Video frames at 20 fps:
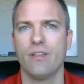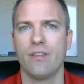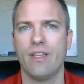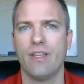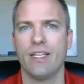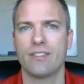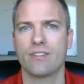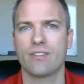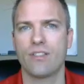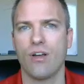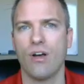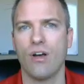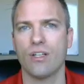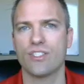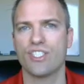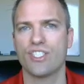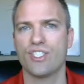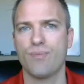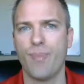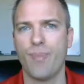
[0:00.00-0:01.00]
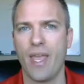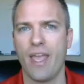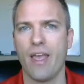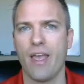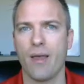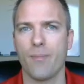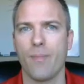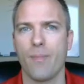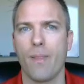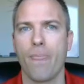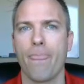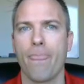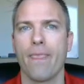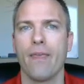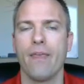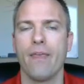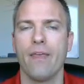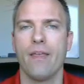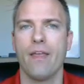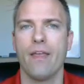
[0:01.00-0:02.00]
That's called spam,
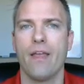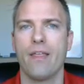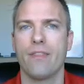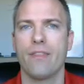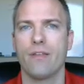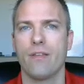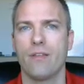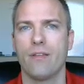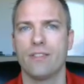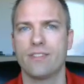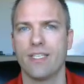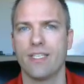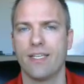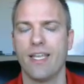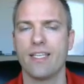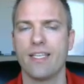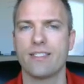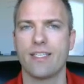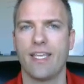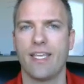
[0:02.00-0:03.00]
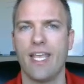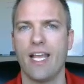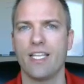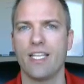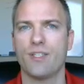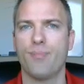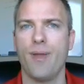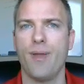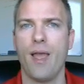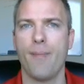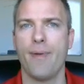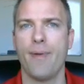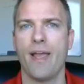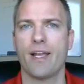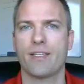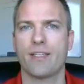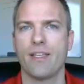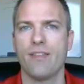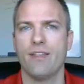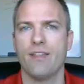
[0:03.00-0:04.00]
and it's against the CAN-SPAM
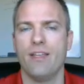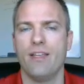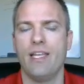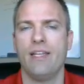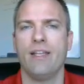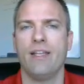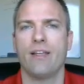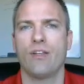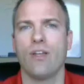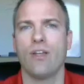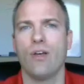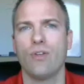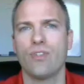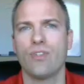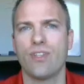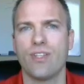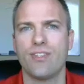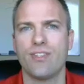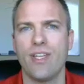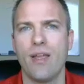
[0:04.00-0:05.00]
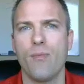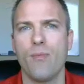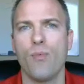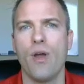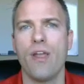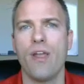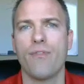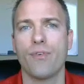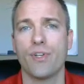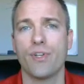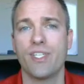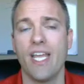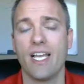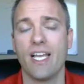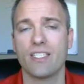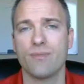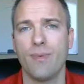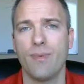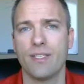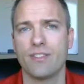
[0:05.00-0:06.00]
Act, and it goes the same way for
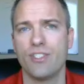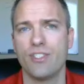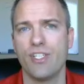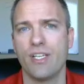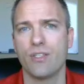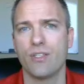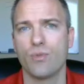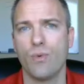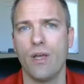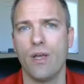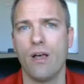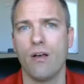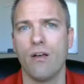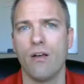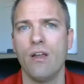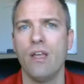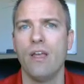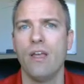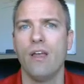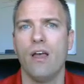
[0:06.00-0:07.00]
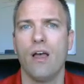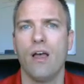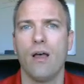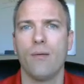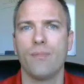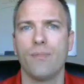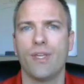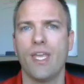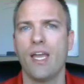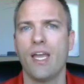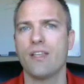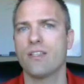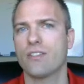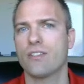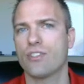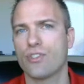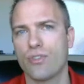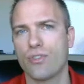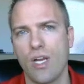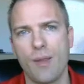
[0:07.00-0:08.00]
text messaging as well. You can't
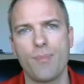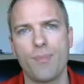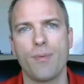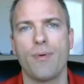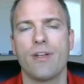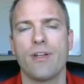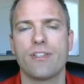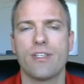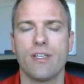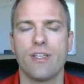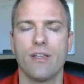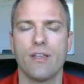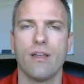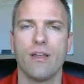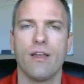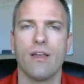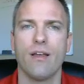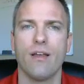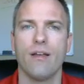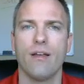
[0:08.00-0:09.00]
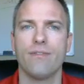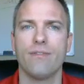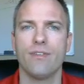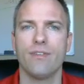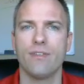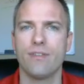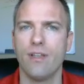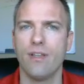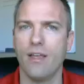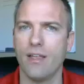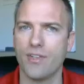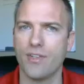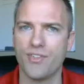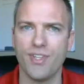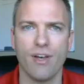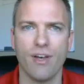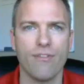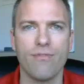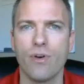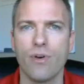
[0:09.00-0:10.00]
just scrape a bunch of
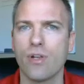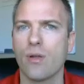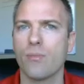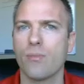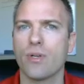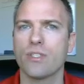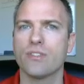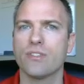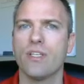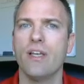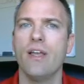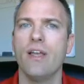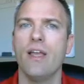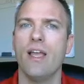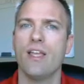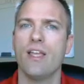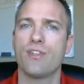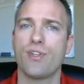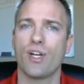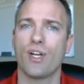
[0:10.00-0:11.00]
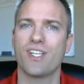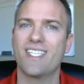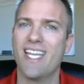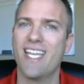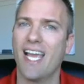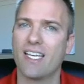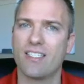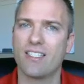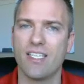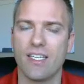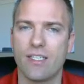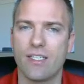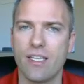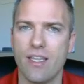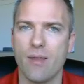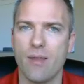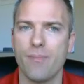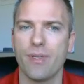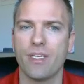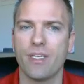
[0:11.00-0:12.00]
cell phone numbers and start texting to
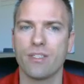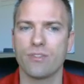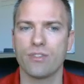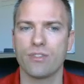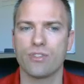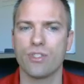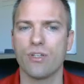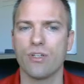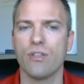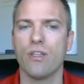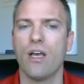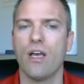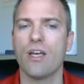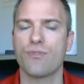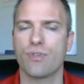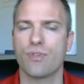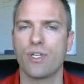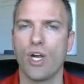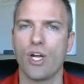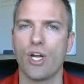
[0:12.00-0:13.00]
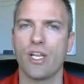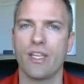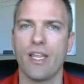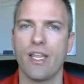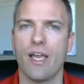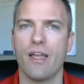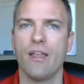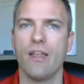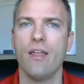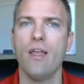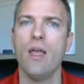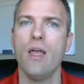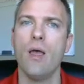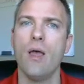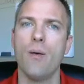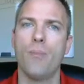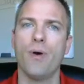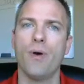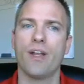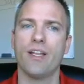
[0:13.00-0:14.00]
them, because there's certain laws regarding that.
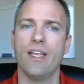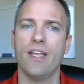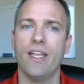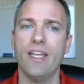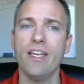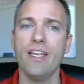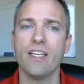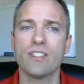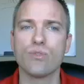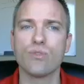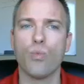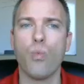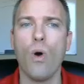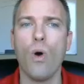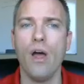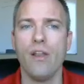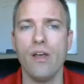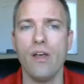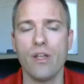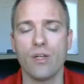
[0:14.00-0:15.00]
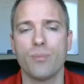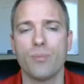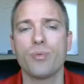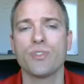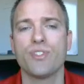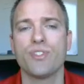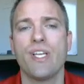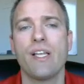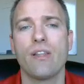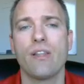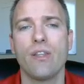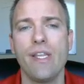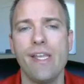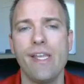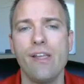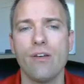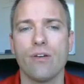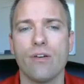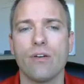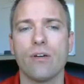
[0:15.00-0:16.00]
But it is 100%
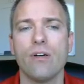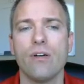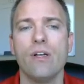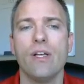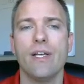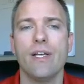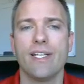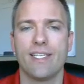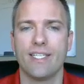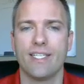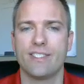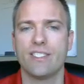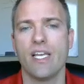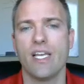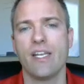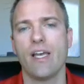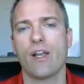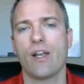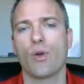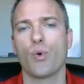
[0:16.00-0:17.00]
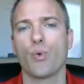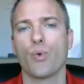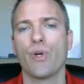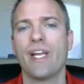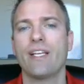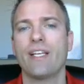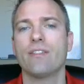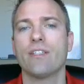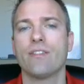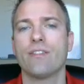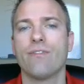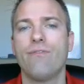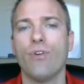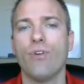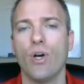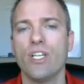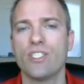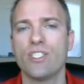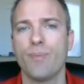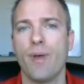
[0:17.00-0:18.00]
legal to send out a ringless
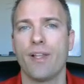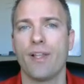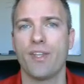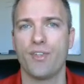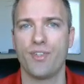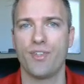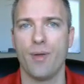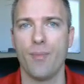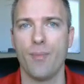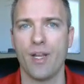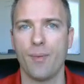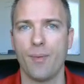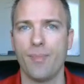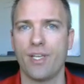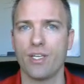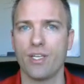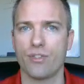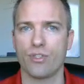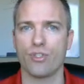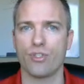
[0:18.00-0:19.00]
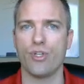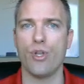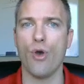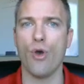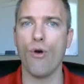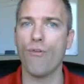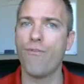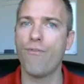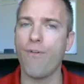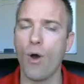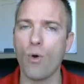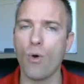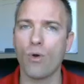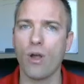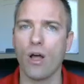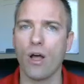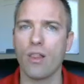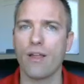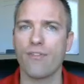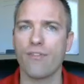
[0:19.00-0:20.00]
voicemail to somebody, because there's no phone
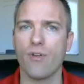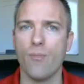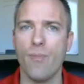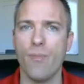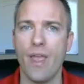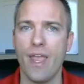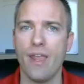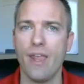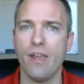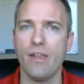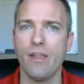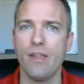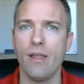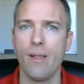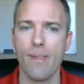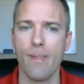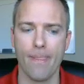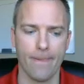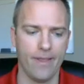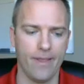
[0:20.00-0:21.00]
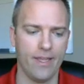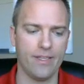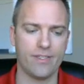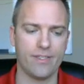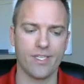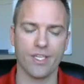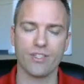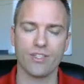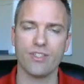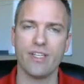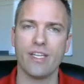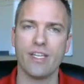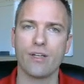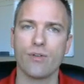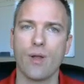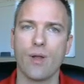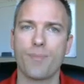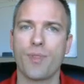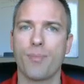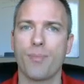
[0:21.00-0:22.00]
call ever made. It doesn't
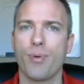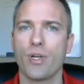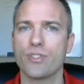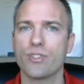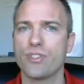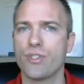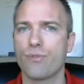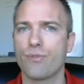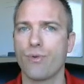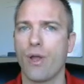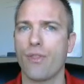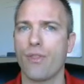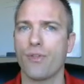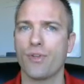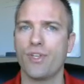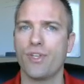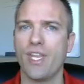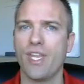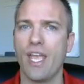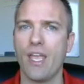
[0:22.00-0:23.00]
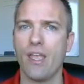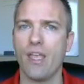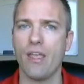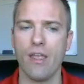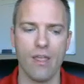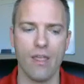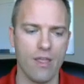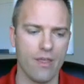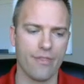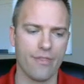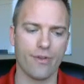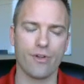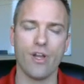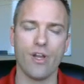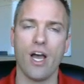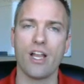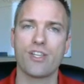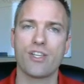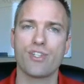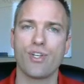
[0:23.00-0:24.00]
interrupt the person throughout their day. They're
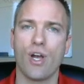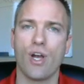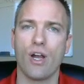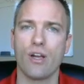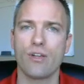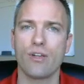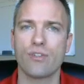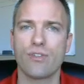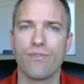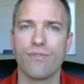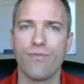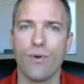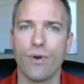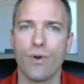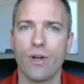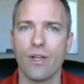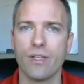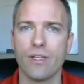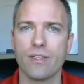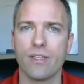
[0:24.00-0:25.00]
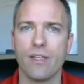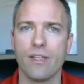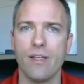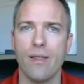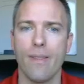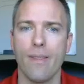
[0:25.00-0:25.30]
not charged for it.